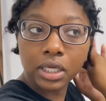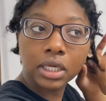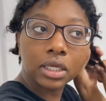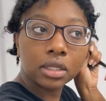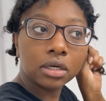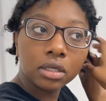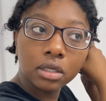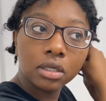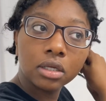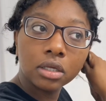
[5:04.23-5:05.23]
in
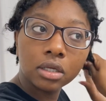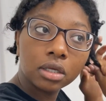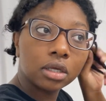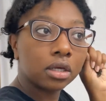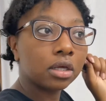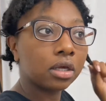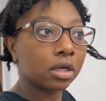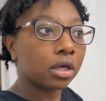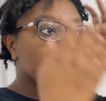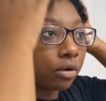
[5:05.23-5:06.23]

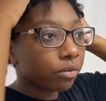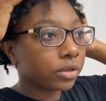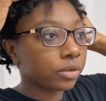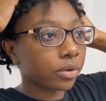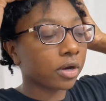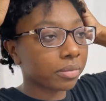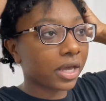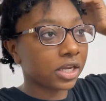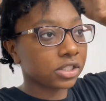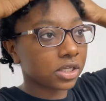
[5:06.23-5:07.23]
really wearing my
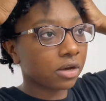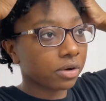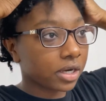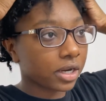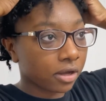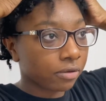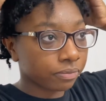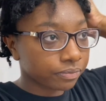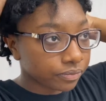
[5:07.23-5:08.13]
edges out right now.